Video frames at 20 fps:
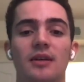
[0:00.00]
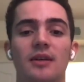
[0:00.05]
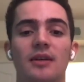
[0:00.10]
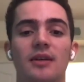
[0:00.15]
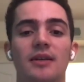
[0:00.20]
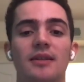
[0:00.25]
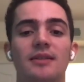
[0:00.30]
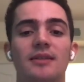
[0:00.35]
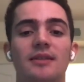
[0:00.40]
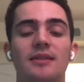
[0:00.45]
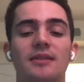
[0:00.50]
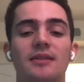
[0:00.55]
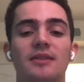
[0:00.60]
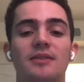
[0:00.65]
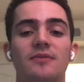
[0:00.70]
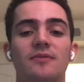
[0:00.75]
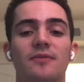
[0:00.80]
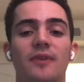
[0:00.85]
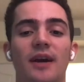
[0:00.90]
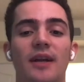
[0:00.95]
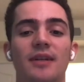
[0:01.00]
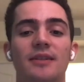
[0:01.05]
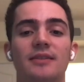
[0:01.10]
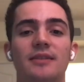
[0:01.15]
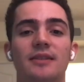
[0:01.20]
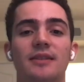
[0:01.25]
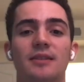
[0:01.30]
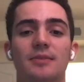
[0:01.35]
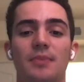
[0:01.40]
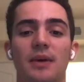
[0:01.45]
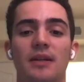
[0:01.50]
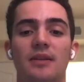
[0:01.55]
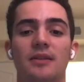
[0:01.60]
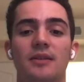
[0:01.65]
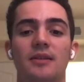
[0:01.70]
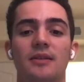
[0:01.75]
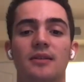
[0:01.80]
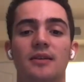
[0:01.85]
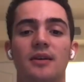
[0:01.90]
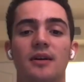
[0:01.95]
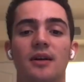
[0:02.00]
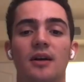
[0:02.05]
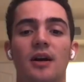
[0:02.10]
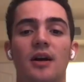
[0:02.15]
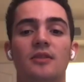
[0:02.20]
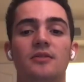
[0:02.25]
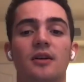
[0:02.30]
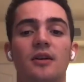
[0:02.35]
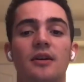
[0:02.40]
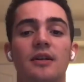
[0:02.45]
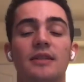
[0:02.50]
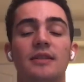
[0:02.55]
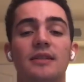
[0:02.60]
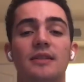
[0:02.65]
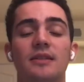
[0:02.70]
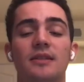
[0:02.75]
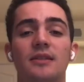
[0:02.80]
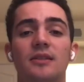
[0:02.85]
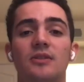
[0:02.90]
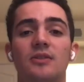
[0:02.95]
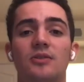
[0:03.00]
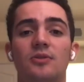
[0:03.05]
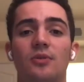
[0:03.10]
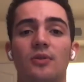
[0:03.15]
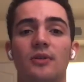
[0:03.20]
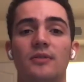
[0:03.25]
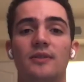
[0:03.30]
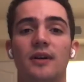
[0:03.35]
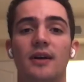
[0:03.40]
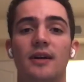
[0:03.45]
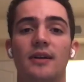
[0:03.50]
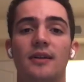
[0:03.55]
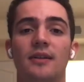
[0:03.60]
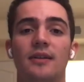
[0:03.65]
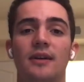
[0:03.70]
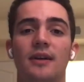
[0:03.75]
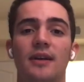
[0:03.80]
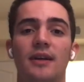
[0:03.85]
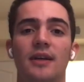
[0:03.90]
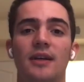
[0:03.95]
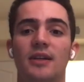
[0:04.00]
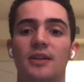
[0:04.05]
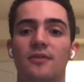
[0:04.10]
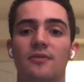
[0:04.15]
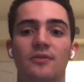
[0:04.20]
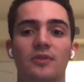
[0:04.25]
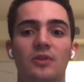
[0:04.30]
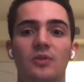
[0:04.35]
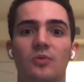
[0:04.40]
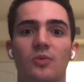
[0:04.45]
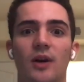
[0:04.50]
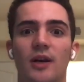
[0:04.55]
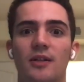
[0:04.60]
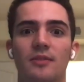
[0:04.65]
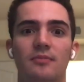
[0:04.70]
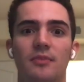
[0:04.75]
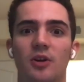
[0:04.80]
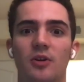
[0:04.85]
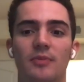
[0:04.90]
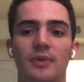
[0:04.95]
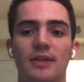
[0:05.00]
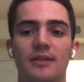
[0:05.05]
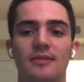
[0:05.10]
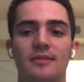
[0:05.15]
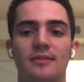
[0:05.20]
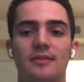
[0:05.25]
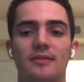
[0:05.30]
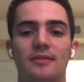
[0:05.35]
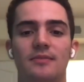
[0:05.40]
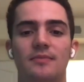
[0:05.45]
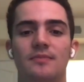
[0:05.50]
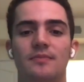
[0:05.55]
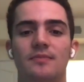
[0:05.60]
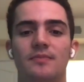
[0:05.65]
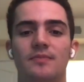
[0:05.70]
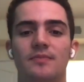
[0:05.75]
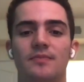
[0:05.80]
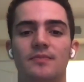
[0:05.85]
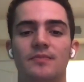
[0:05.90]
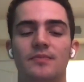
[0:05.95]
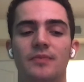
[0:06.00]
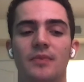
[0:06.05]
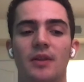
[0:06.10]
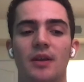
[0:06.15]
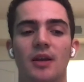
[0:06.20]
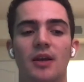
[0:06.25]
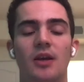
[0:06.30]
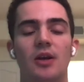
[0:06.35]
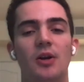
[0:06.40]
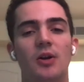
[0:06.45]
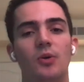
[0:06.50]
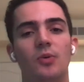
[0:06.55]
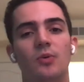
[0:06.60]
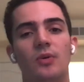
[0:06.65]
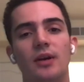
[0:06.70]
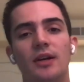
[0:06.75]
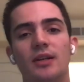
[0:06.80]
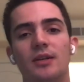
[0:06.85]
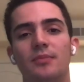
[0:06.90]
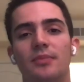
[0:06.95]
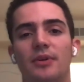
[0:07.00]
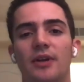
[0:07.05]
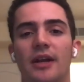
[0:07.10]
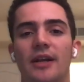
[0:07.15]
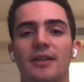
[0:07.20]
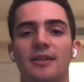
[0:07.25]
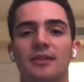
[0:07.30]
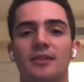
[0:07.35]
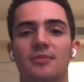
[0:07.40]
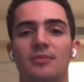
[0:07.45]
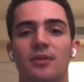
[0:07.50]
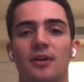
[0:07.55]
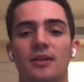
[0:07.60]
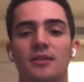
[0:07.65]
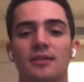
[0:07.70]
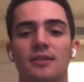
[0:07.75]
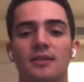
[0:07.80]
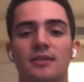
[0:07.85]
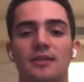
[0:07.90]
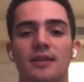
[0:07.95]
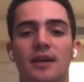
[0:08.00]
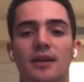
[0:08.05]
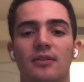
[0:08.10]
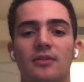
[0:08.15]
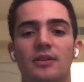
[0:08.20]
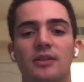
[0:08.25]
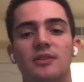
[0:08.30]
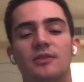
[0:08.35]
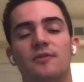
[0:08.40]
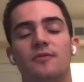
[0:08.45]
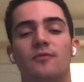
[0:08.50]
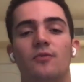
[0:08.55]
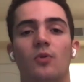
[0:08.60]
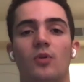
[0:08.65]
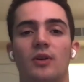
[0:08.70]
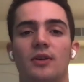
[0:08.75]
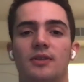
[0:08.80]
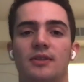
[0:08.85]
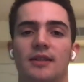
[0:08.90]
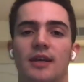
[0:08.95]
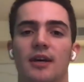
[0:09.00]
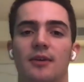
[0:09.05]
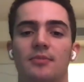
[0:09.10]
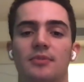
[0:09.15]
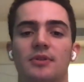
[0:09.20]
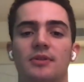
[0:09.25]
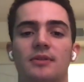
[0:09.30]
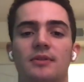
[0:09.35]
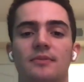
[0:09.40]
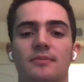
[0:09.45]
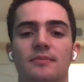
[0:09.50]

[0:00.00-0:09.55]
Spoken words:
until it is finally expended along a distant shoreline in a few wild moments. We're going to break this process down into 4 steps.